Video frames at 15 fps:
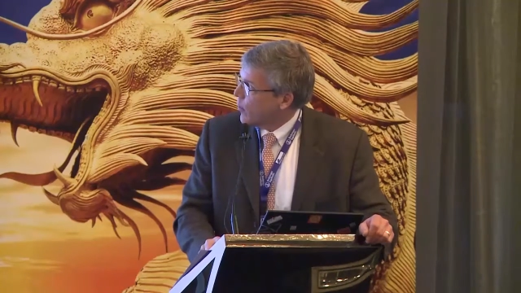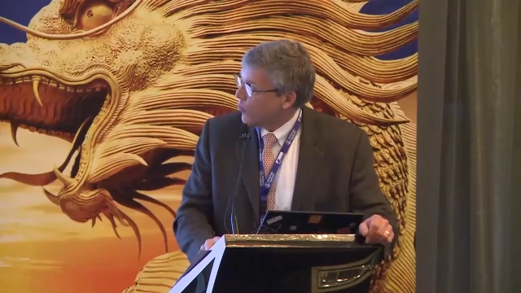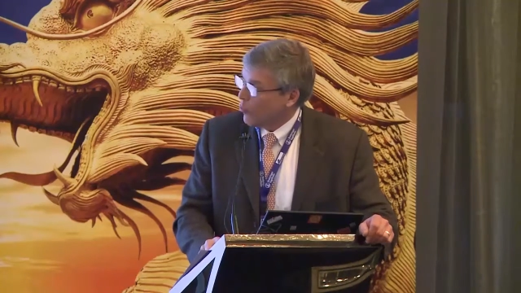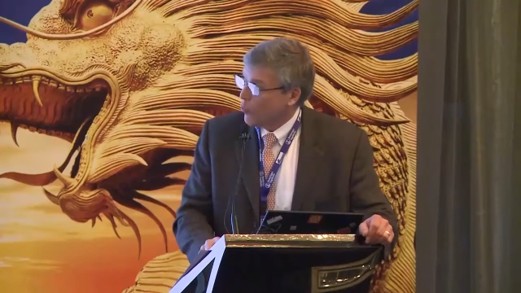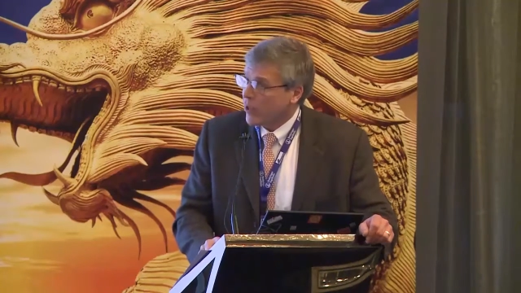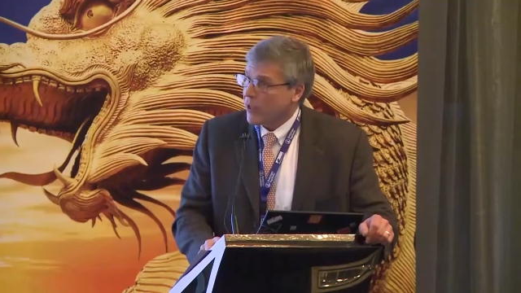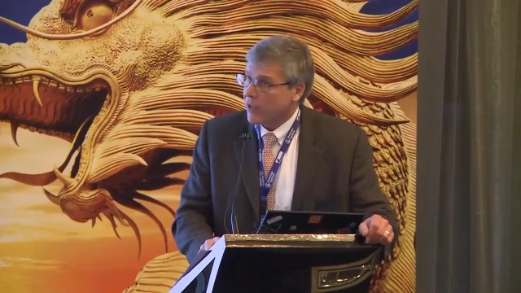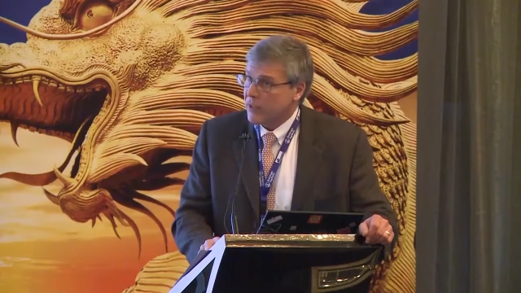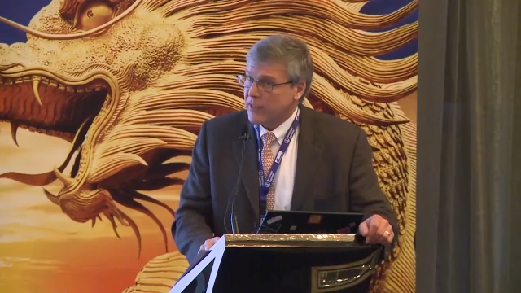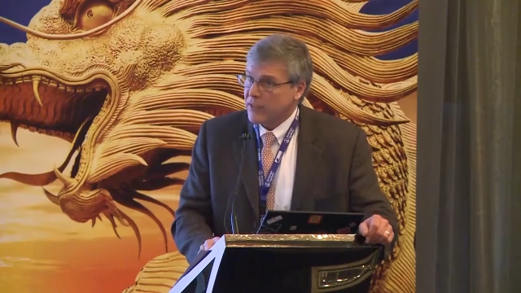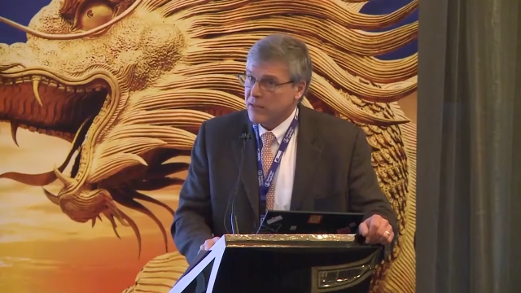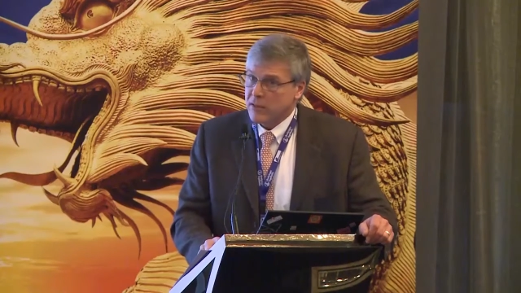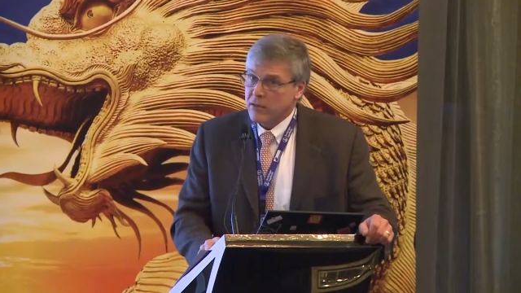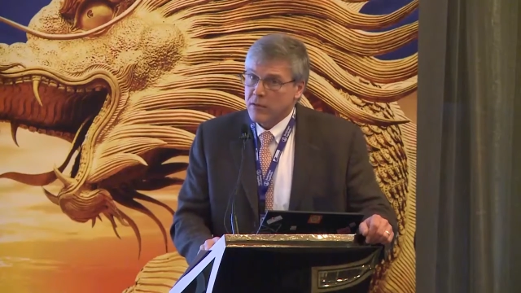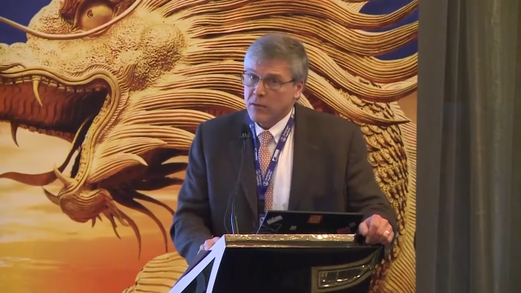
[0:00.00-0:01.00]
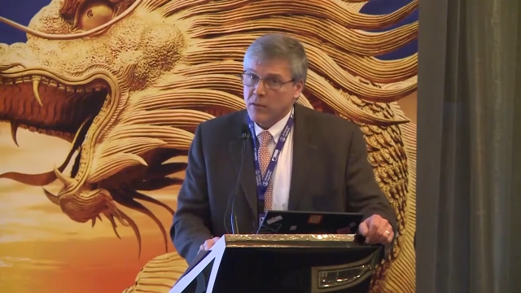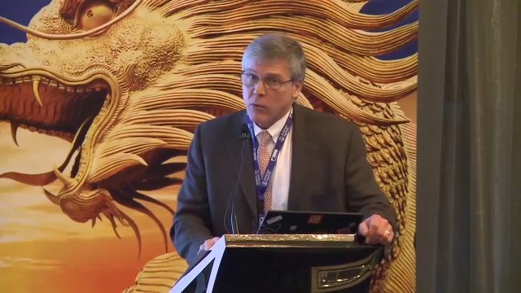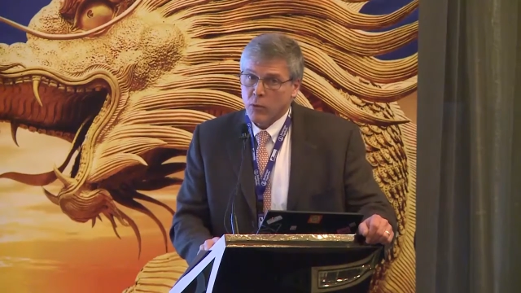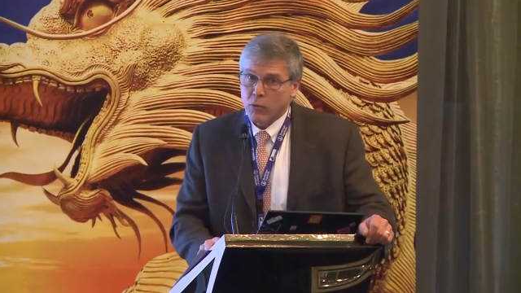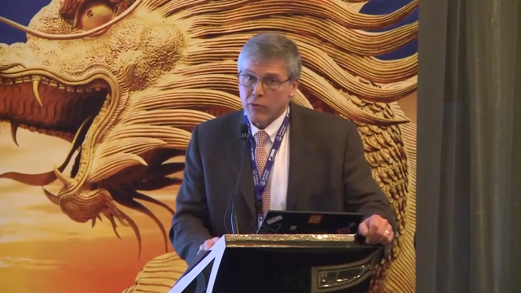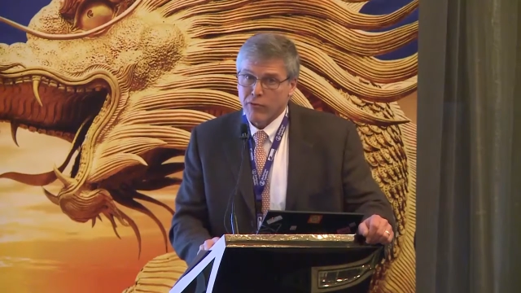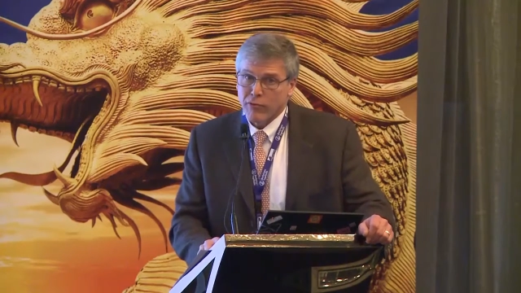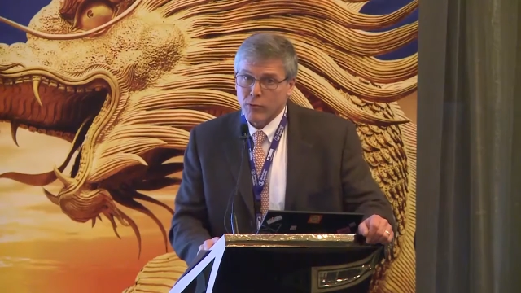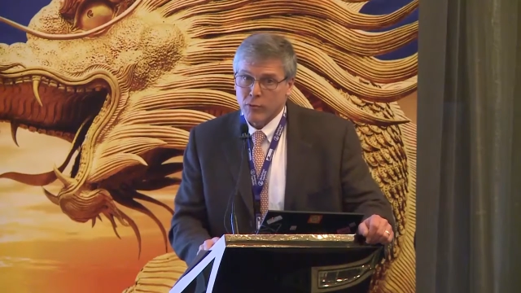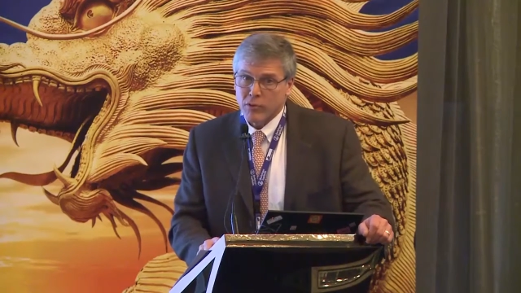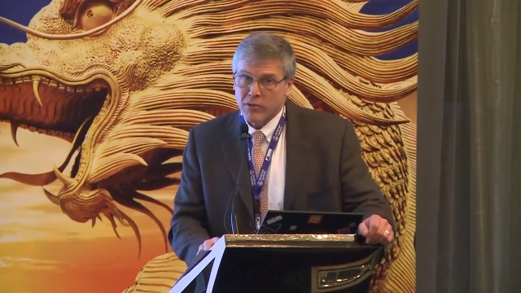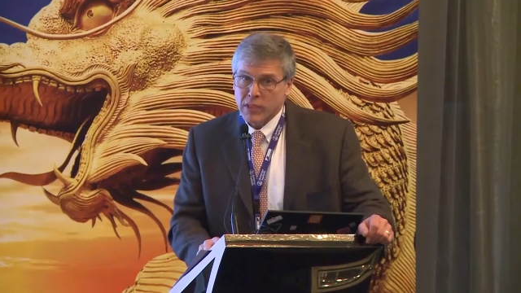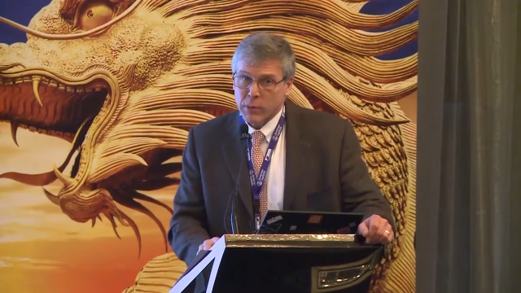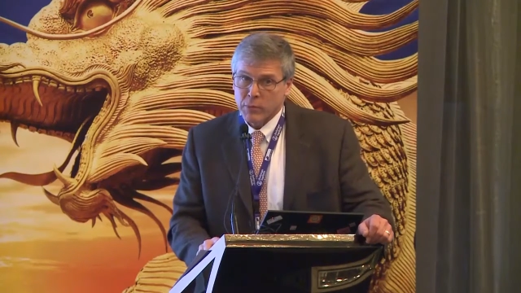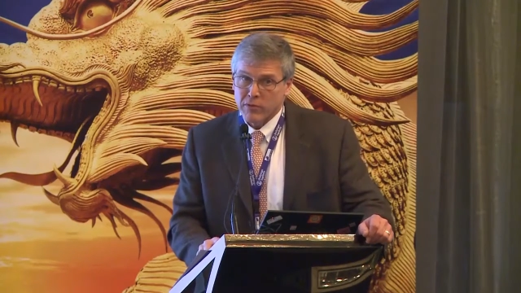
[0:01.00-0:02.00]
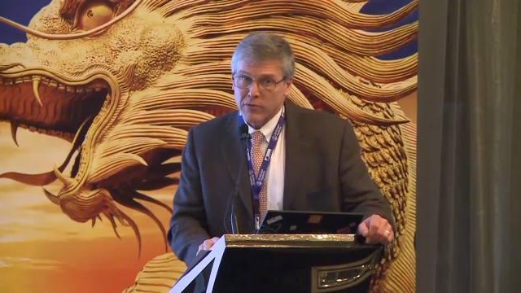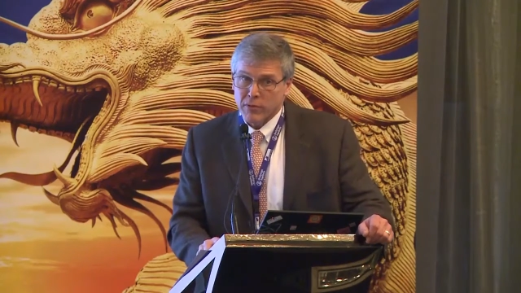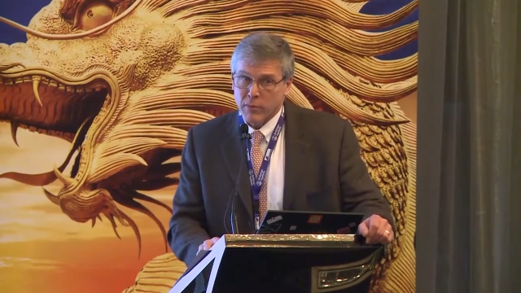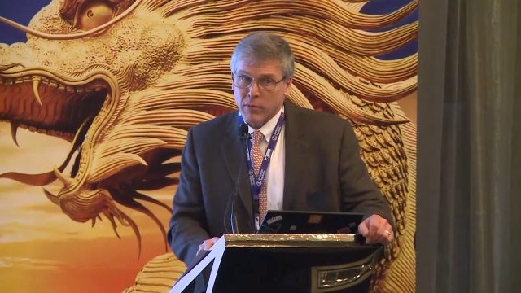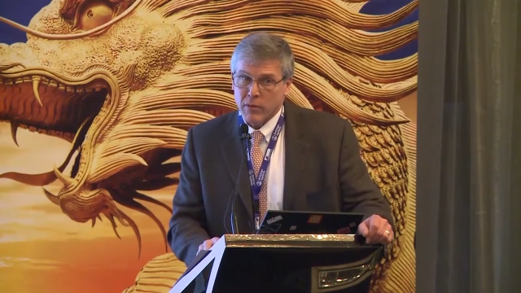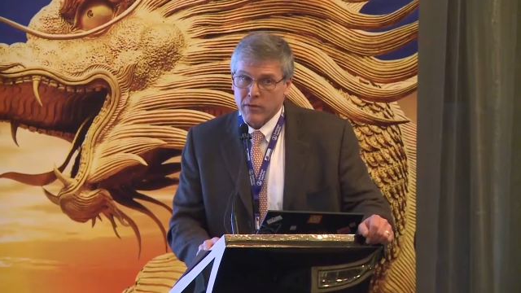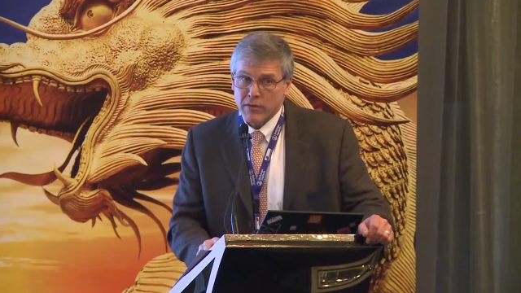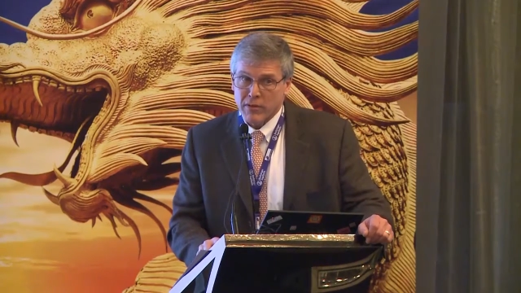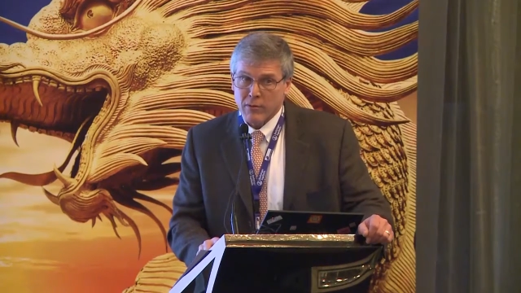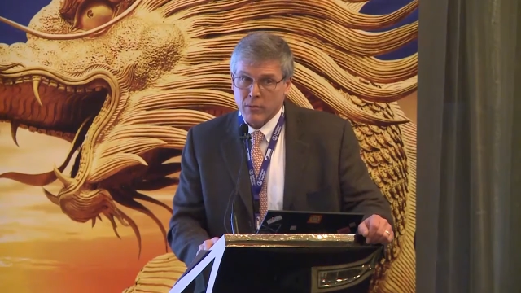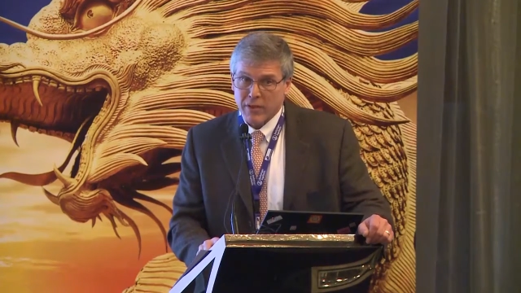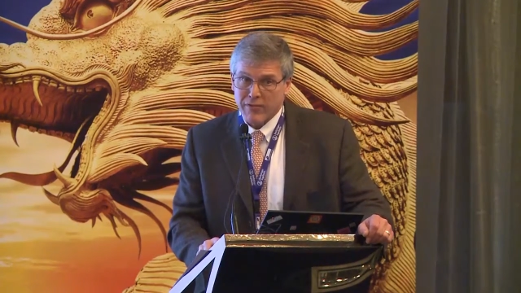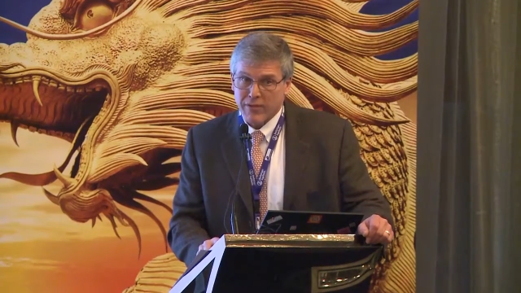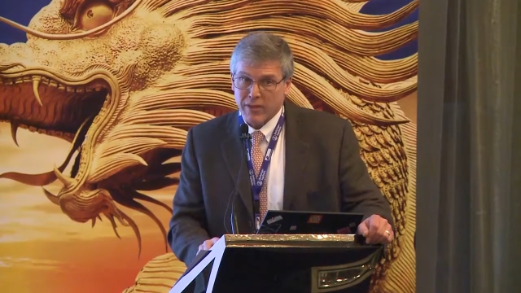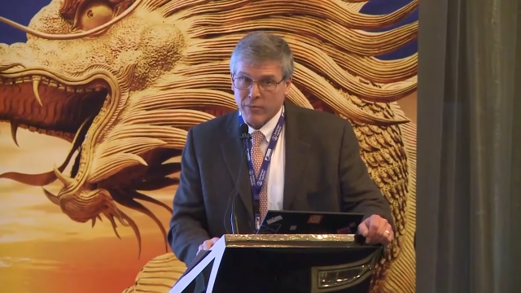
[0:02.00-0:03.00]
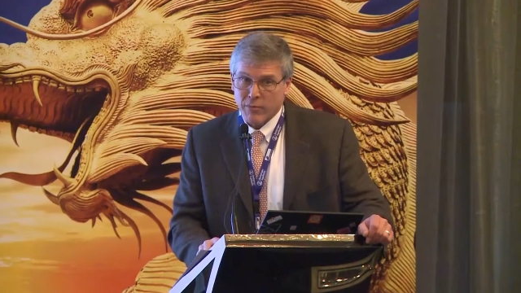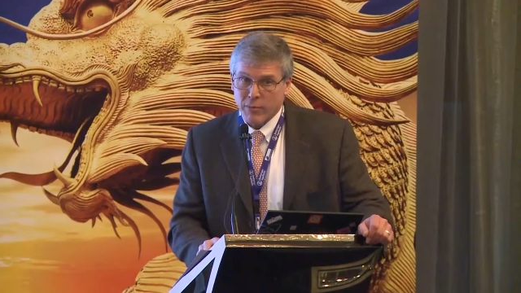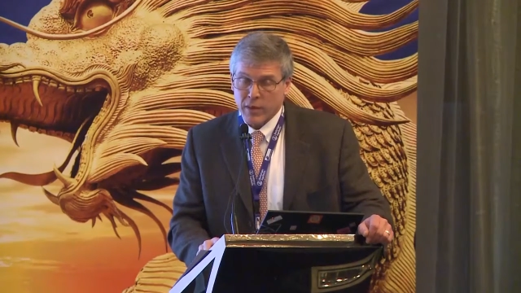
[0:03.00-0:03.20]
we collected oral fluid samples from all these 25